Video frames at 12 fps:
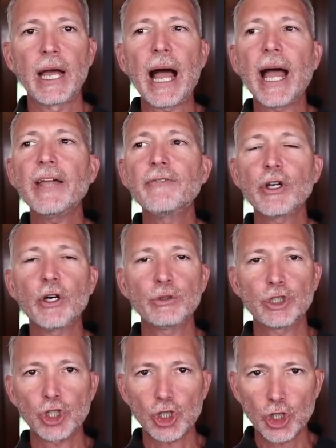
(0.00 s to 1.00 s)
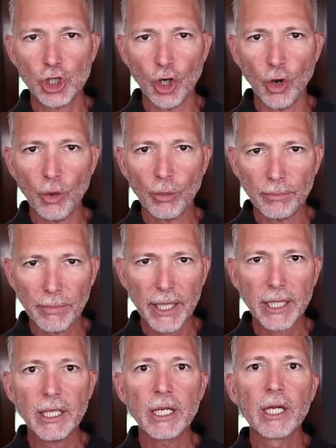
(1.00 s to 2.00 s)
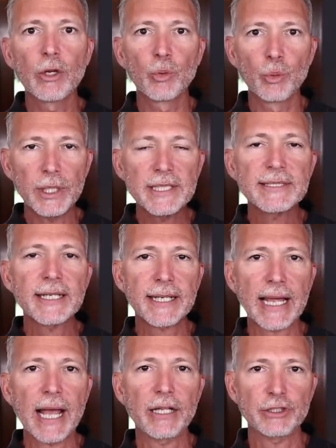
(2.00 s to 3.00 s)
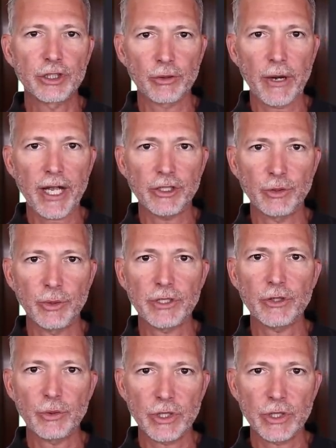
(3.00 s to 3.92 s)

I have coached so many recent college graduates who